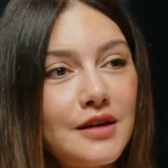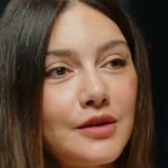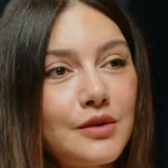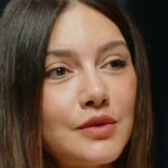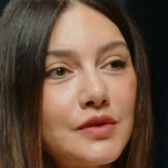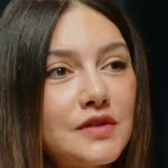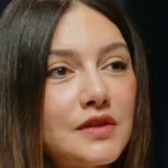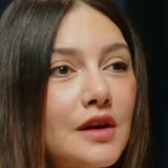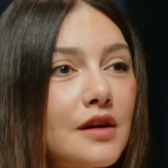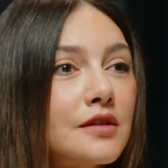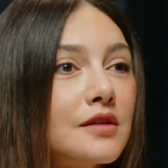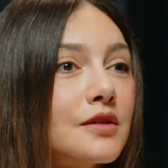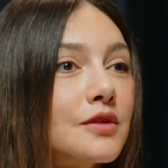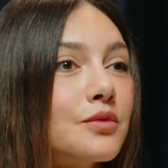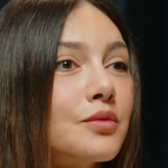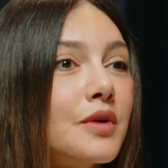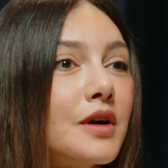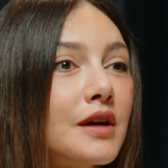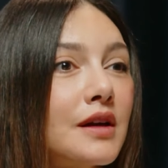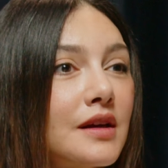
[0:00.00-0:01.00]
you started
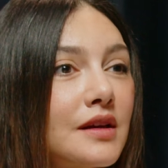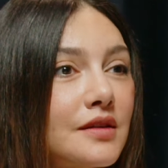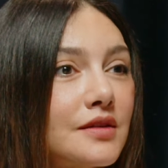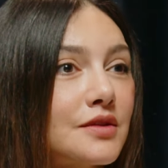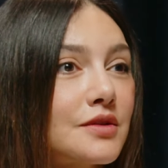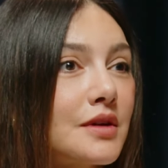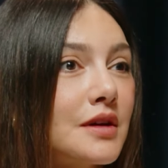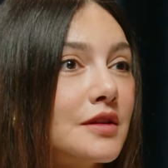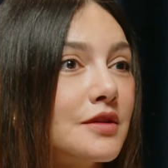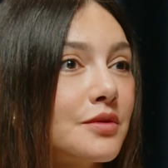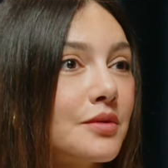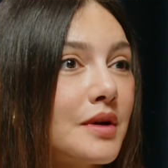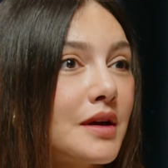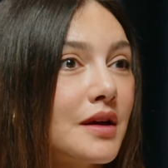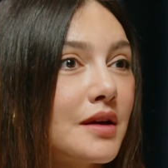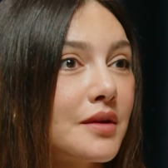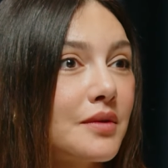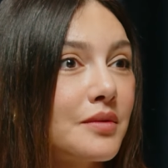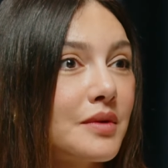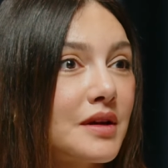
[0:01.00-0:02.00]
working straight
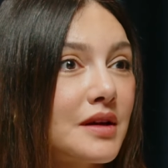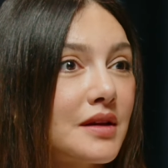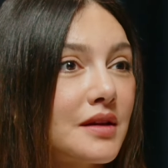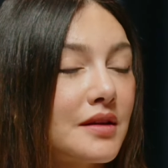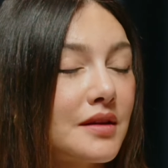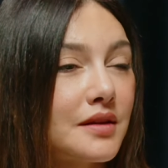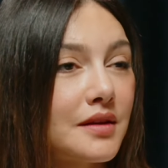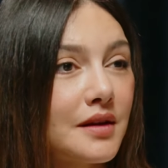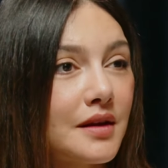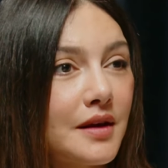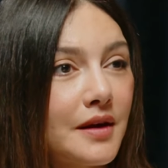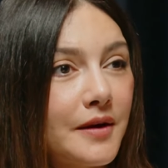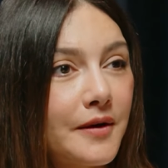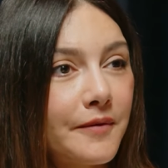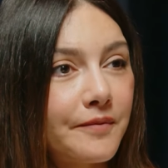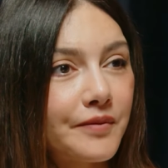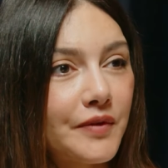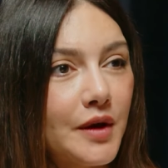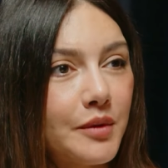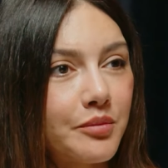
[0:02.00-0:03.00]
away with
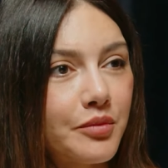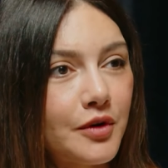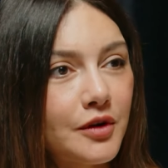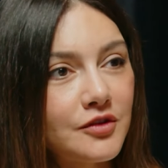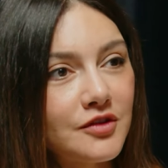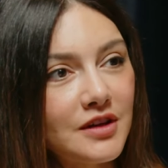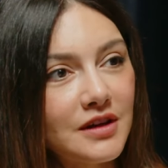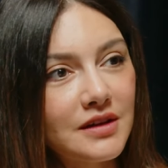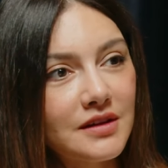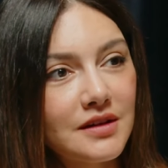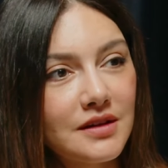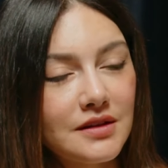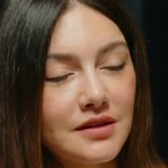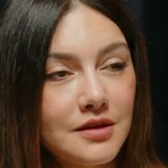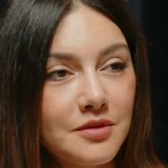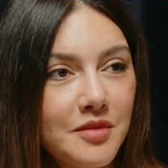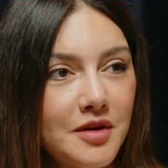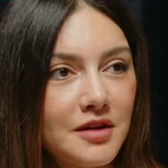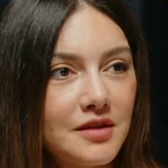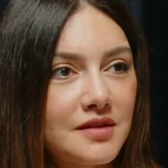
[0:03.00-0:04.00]
a project that
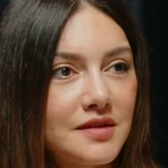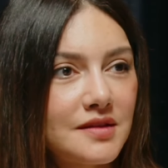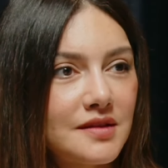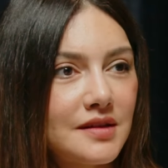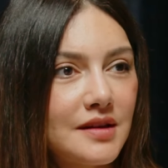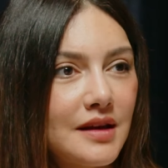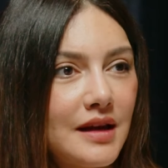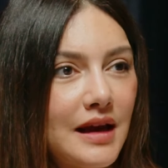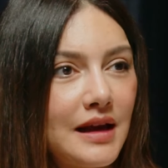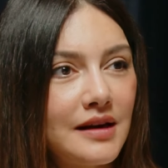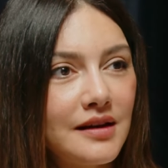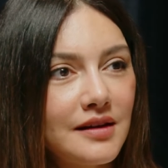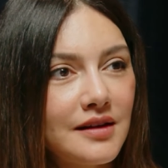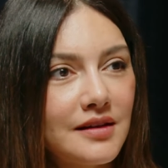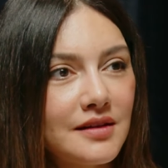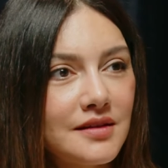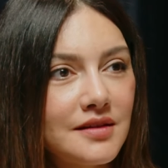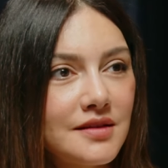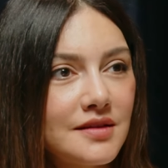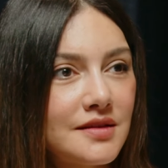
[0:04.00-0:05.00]
demands
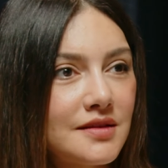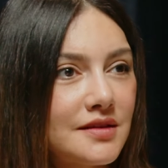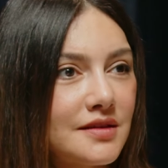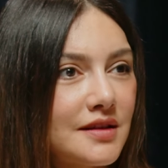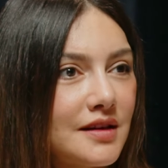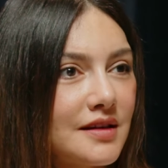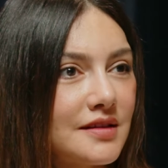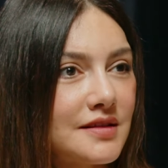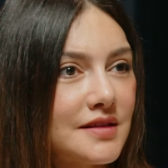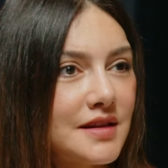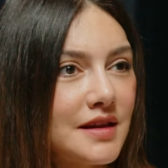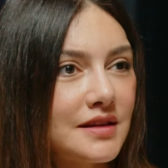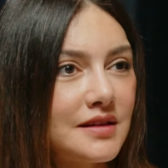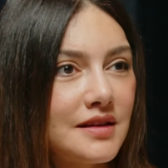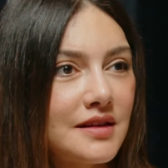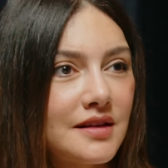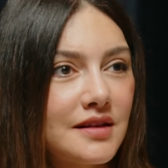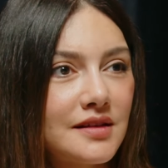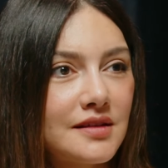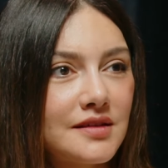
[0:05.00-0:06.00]
elegance,
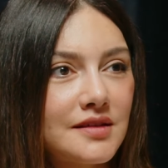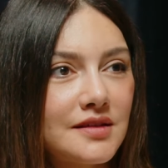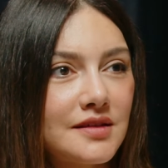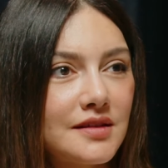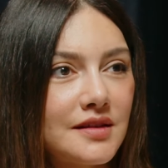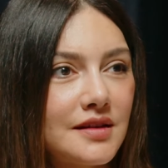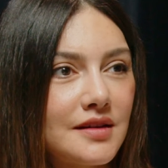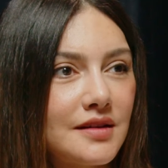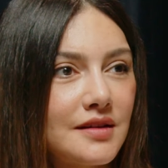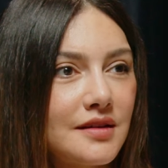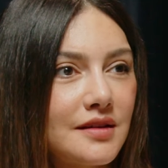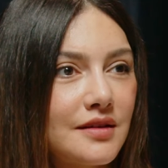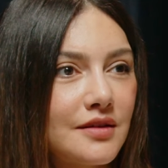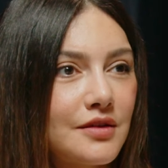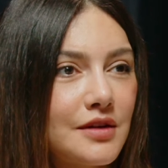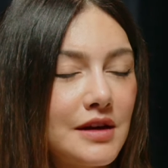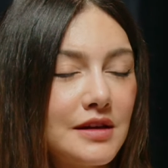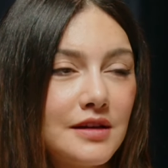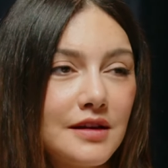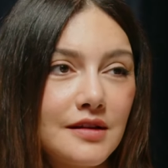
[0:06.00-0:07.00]
aesthetics,
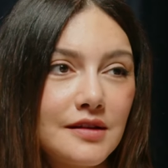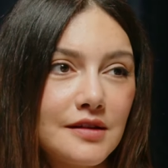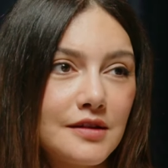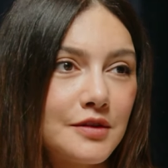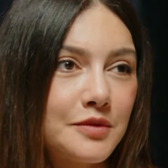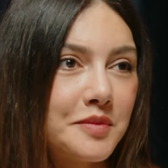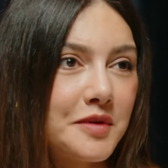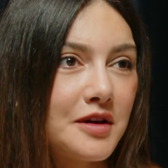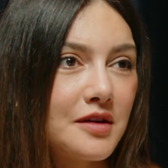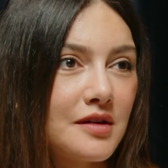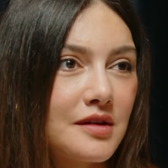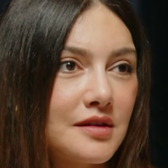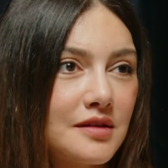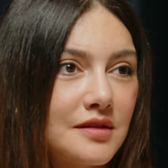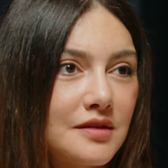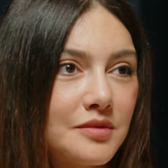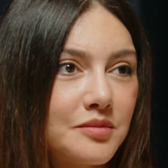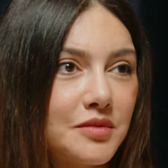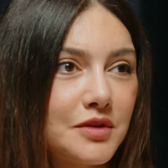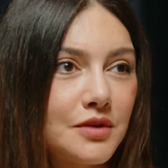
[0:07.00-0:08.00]
creating an
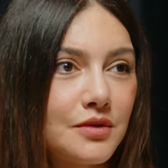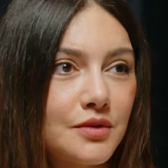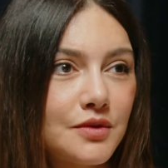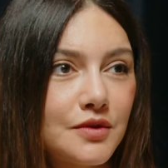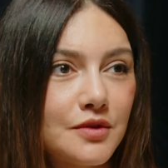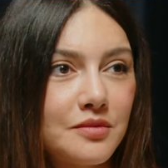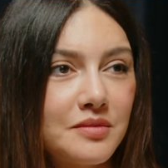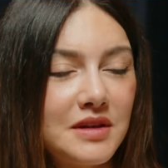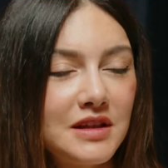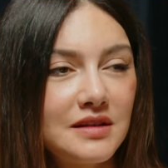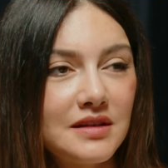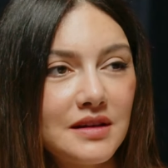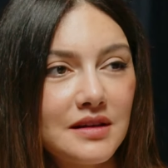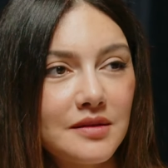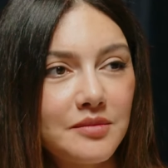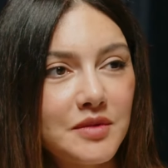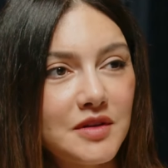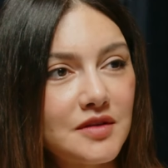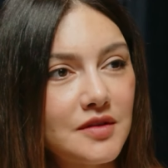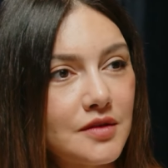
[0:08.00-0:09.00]
experience, but also
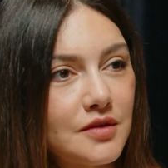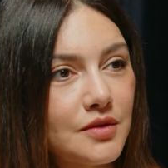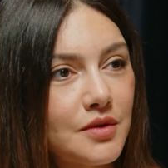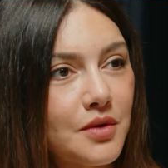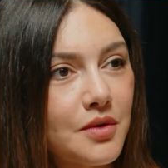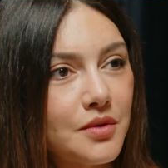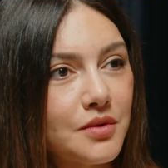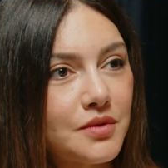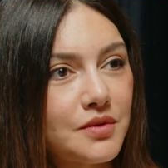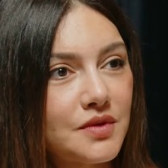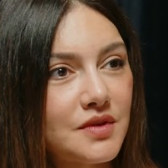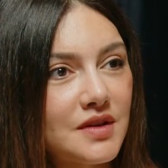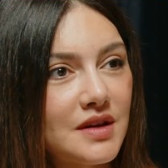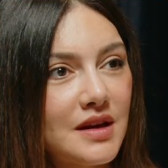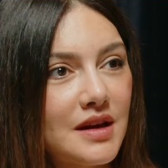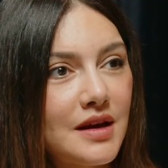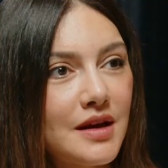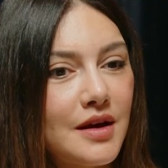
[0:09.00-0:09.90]
meeting business goals.